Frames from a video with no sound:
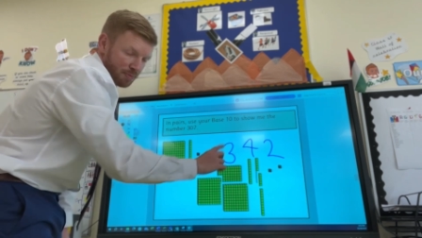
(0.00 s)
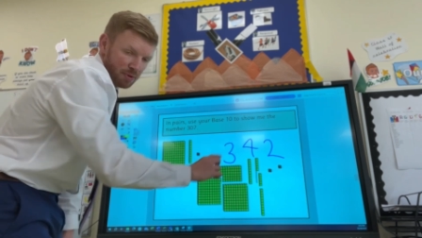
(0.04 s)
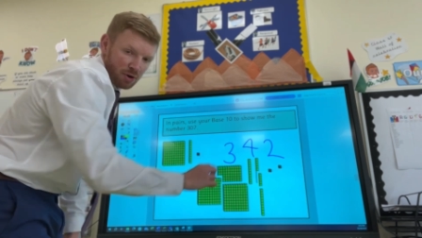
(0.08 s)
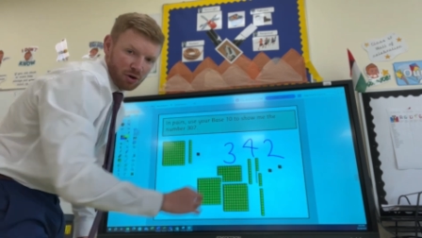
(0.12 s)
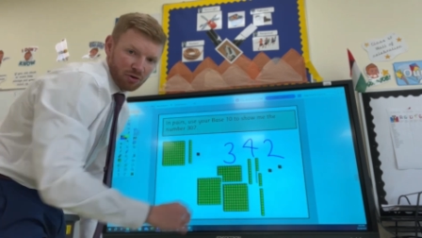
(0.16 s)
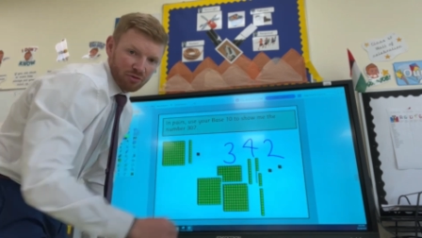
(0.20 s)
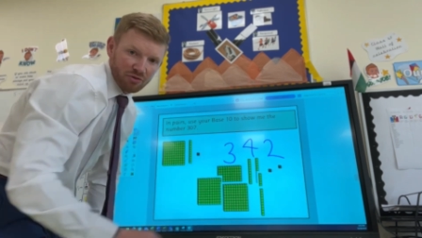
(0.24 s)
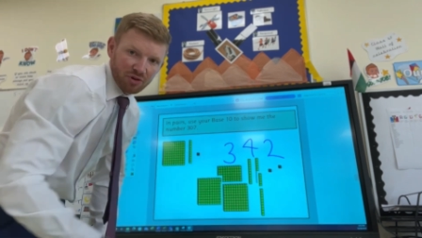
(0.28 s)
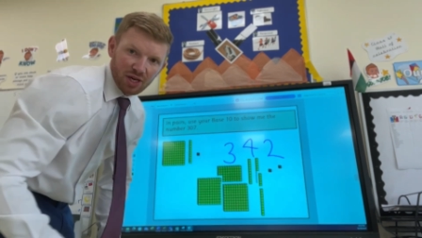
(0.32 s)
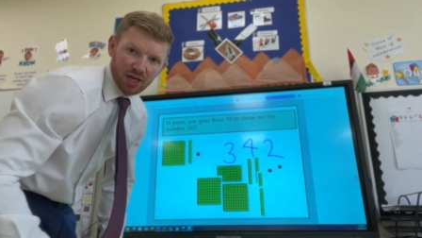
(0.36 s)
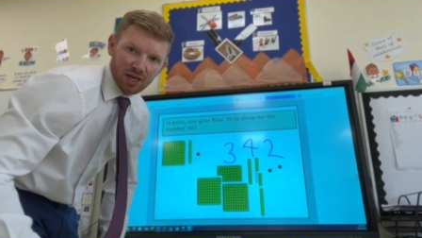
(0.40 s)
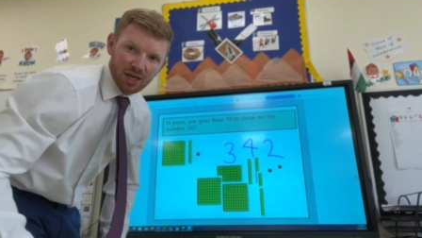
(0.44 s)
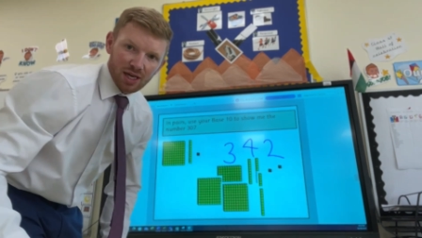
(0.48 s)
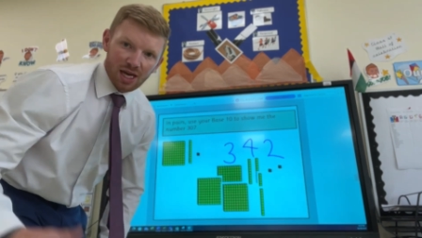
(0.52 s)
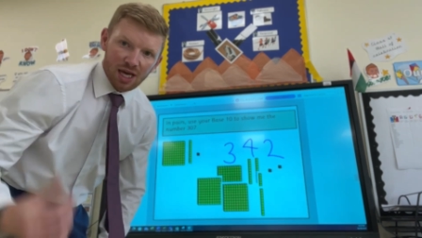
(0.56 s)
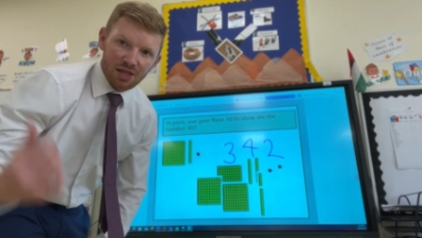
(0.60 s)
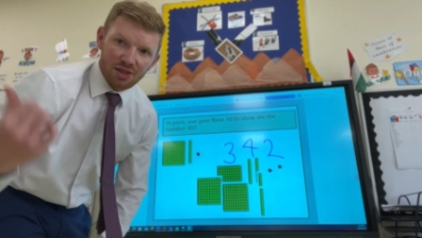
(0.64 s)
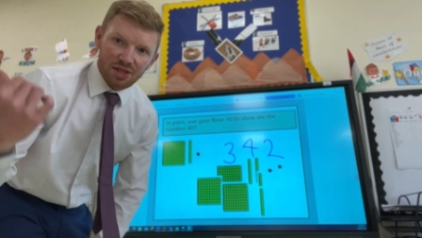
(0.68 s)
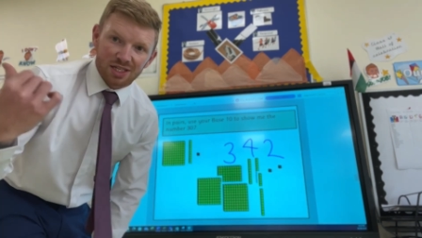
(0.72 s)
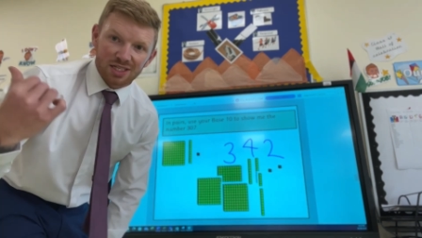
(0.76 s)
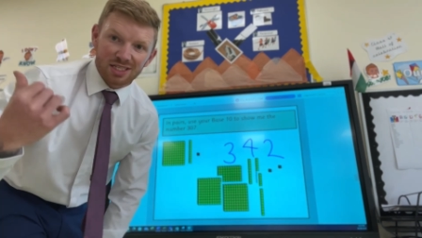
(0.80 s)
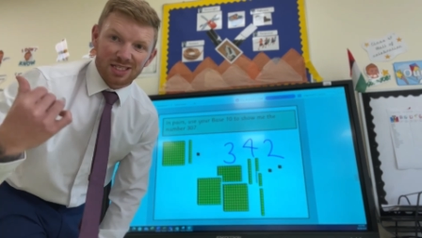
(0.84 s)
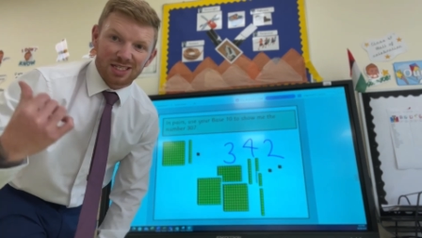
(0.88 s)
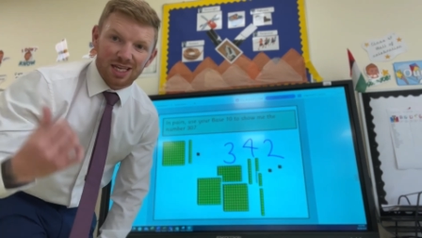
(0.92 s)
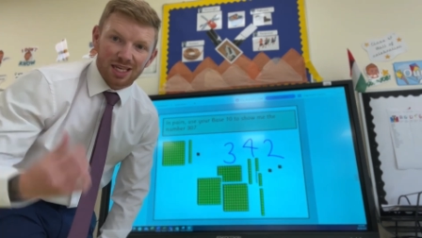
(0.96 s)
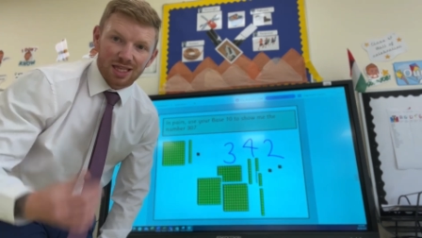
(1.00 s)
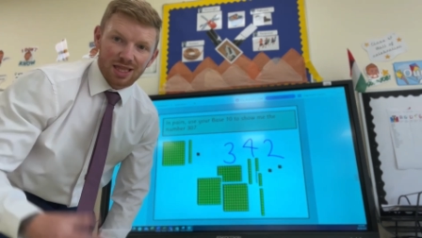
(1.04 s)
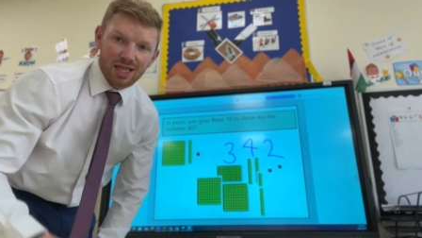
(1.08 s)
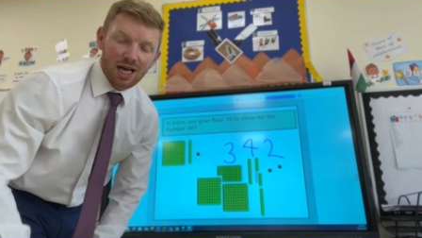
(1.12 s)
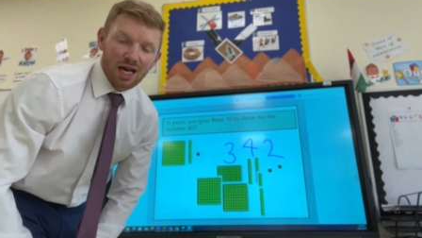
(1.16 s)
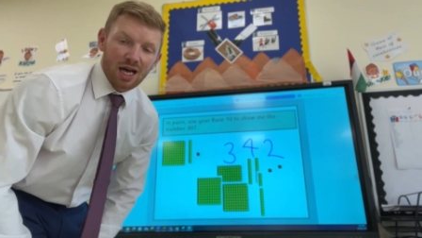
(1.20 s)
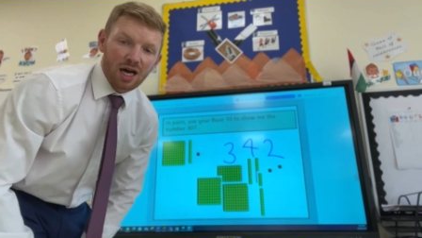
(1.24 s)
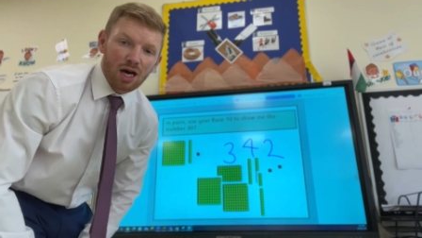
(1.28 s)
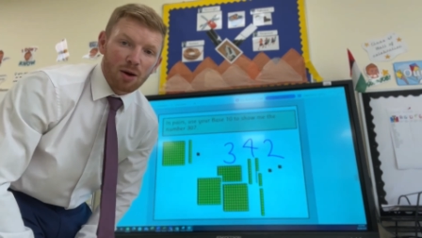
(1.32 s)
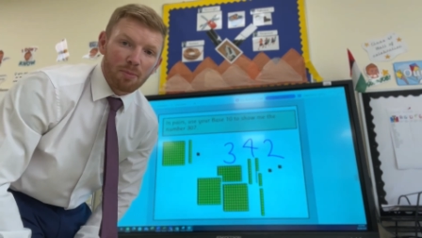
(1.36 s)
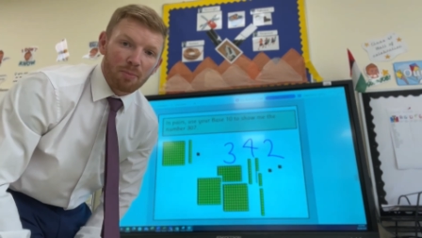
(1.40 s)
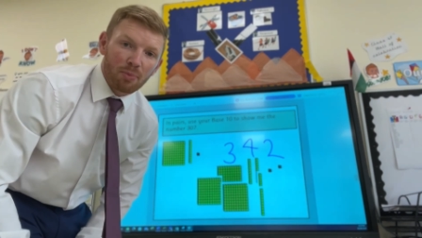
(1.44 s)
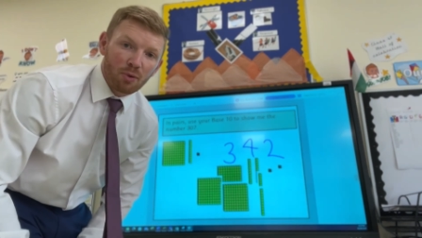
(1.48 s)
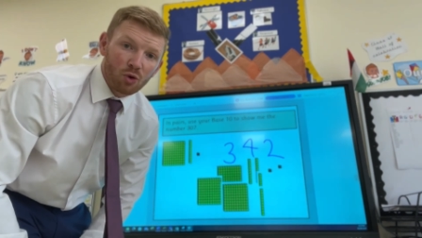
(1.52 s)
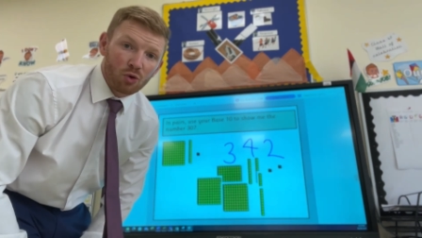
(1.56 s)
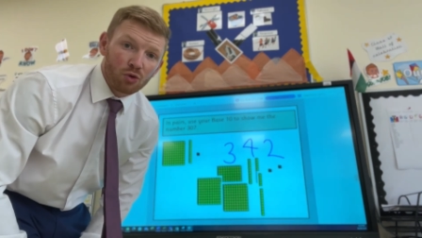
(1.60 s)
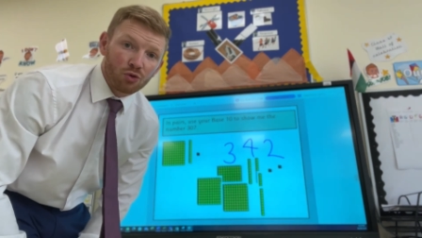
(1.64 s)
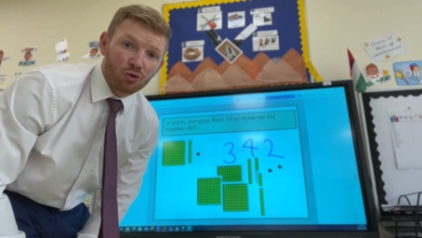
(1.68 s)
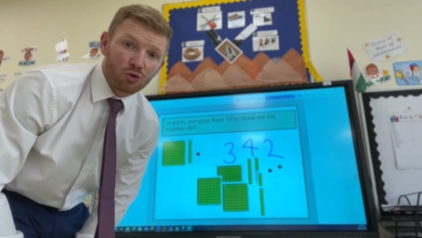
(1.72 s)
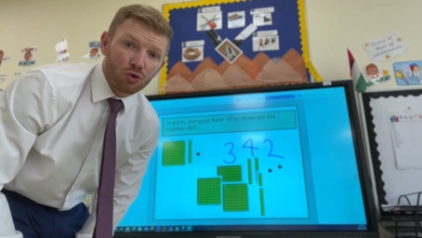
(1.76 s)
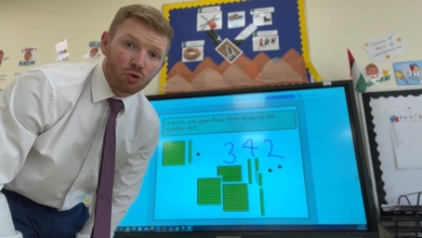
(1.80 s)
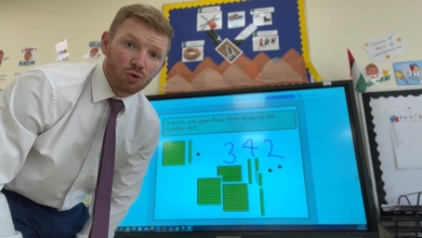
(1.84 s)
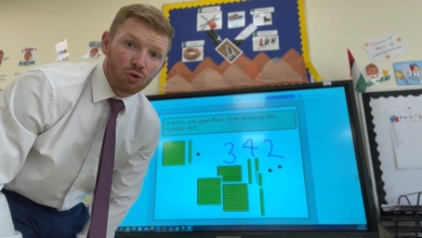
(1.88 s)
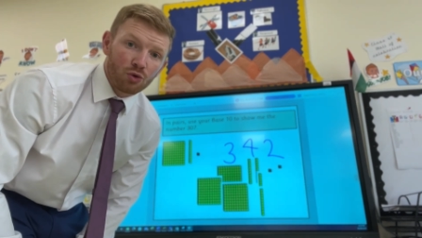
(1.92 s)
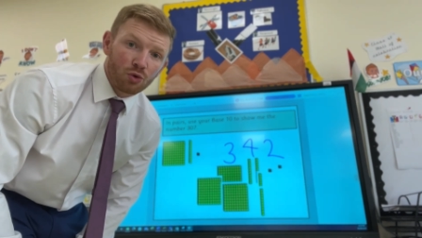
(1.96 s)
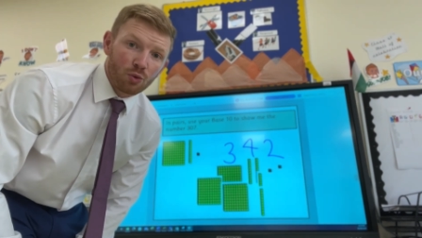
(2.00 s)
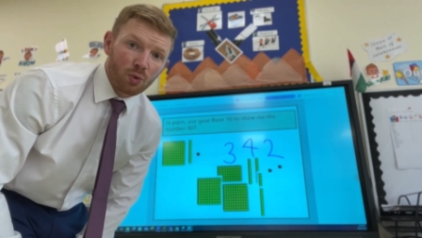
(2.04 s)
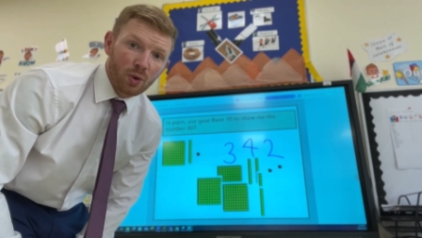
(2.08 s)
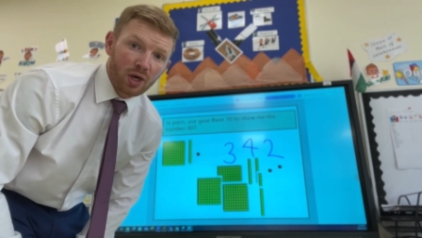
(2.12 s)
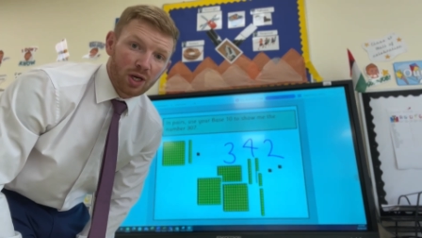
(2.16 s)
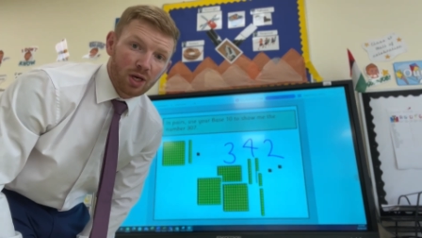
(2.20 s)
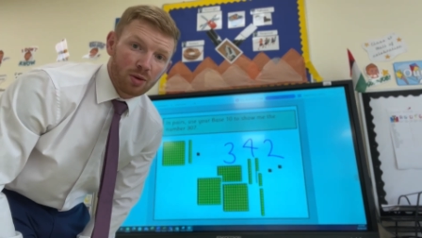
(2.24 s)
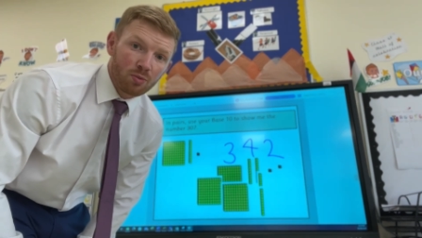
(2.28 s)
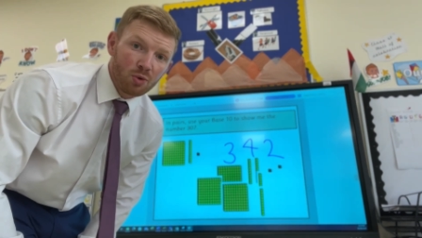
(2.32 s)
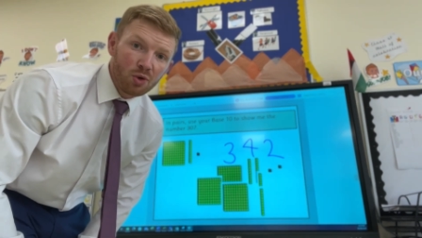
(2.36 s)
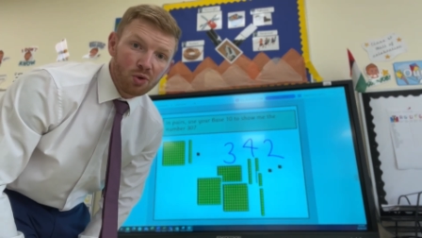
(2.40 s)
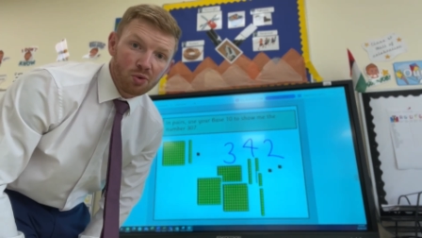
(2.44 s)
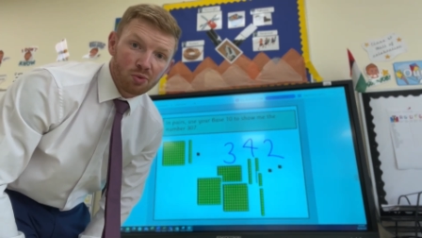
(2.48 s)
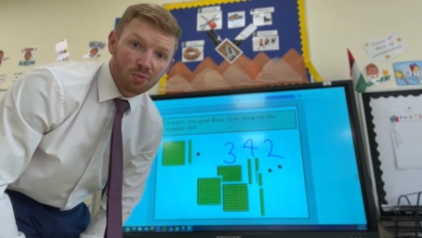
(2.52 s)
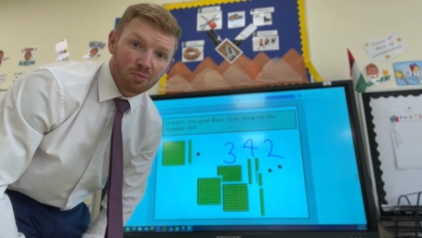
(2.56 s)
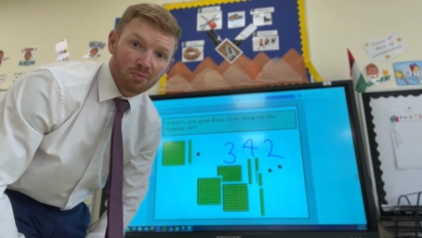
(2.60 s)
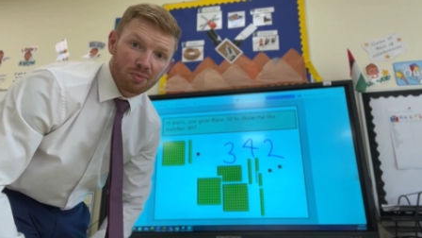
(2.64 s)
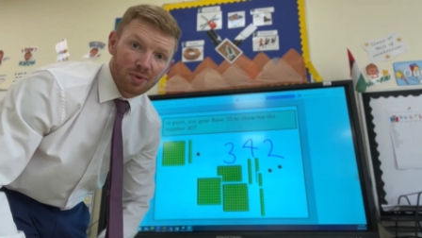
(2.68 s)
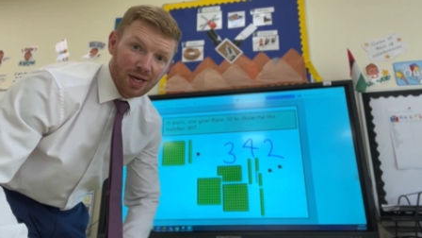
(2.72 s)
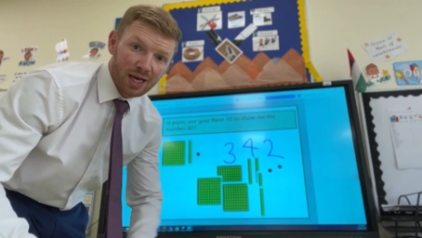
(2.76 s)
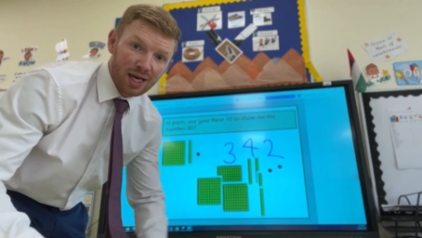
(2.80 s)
of it, and then stick that up onto the working wall.